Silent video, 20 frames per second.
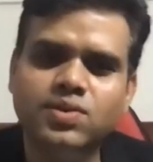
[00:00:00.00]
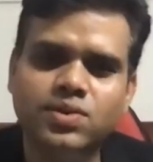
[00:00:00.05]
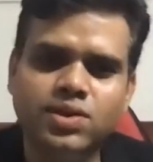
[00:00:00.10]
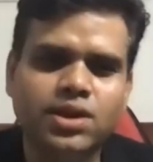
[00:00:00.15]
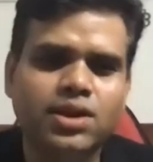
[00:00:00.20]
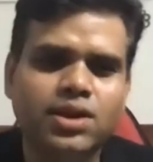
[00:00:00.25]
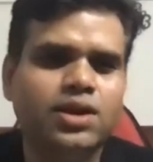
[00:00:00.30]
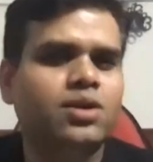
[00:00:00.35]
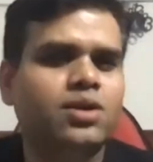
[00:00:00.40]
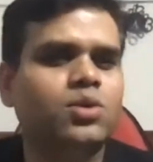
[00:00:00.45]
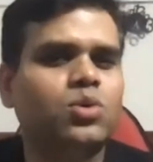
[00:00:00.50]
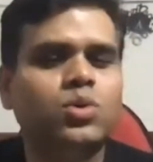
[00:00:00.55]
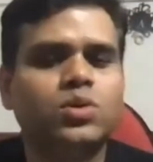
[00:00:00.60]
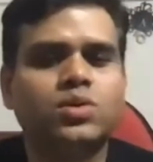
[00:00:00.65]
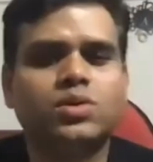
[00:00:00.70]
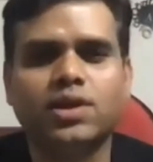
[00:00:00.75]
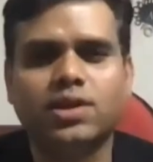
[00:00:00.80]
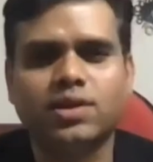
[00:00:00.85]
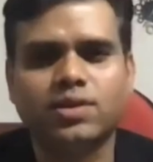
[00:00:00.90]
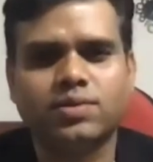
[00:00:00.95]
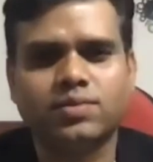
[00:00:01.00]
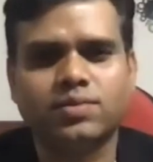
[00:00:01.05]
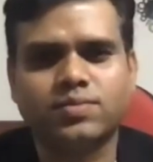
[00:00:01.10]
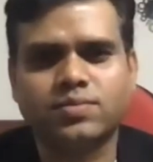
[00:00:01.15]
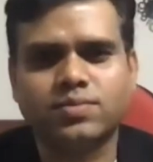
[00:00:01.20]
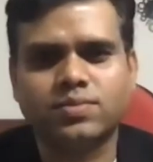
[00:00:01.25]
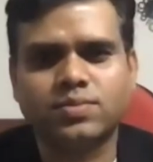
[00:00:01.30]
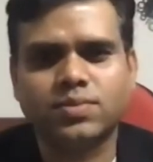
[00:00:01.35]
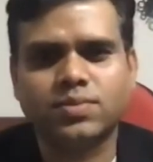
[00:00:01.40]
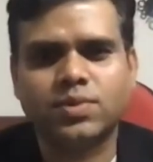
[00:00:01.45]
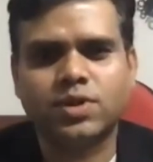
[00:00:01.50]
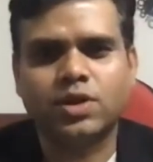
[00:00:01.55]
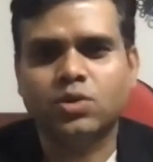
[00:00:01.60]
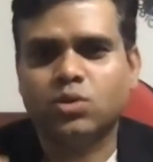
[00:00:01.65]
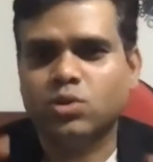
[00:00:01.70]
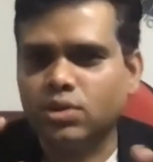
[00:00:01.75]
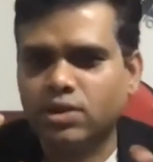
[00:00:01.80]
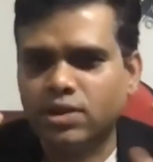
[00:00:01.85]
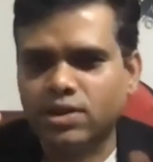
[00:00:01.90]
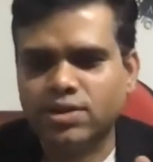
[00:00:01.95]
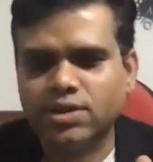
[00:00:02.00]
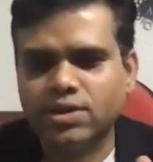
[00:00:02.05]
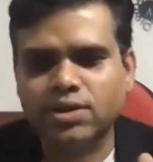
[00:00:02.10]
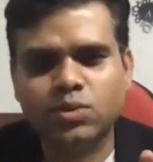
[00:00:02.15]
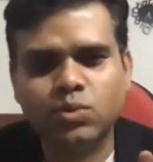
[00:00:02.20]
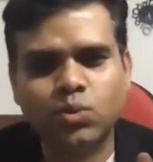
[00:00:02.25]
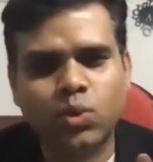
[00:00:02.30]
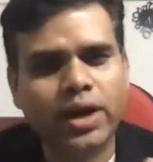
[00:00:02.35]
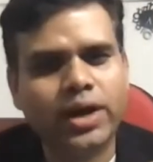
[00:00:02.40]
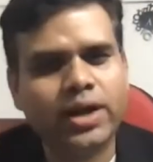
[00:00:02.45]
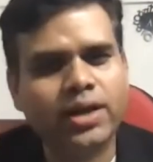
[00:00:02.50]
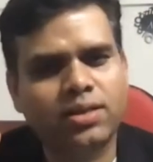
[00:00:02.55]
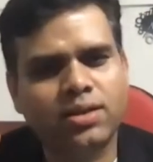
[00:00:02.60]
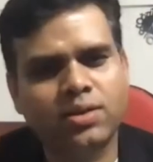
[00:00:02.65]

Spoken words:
share good things. So this is why